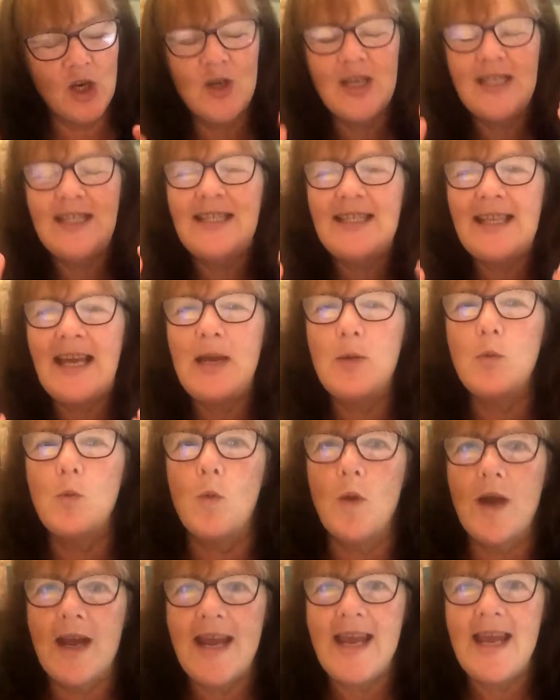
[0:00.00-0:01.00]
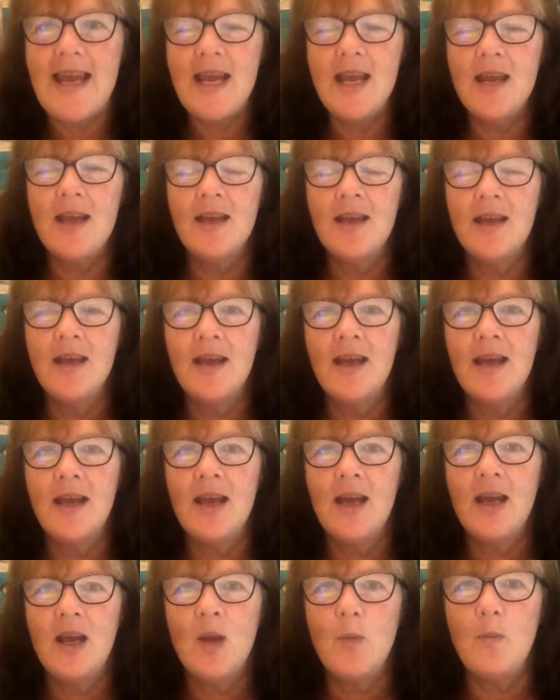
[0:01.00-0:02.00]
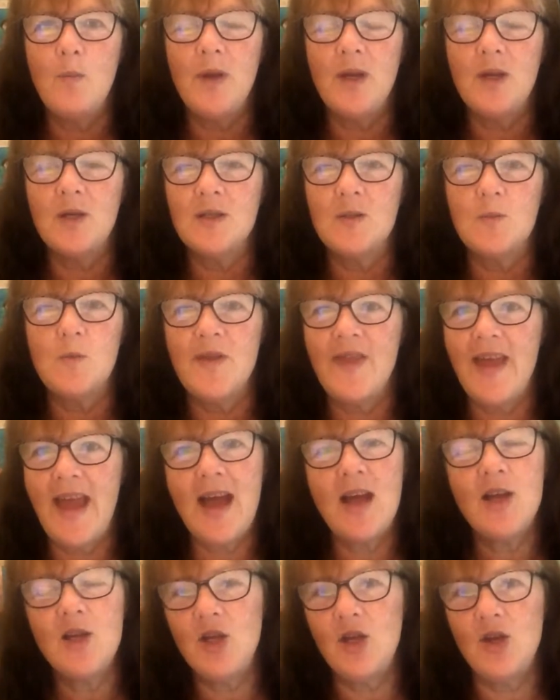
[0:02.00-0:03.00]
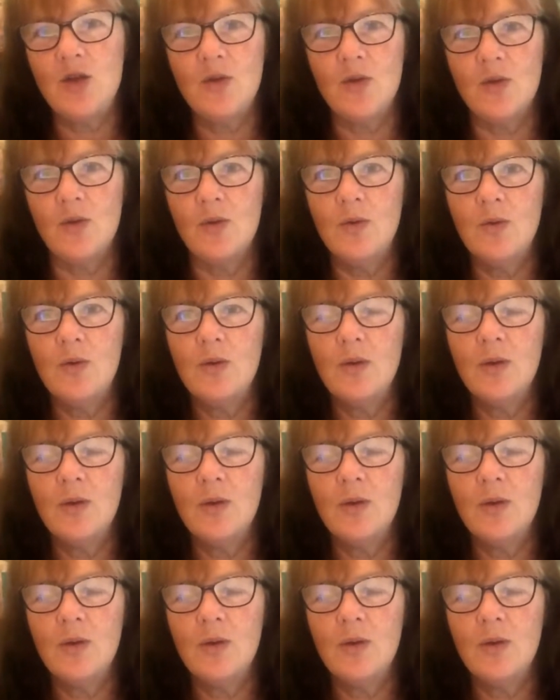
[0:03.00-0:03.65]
say we because without you,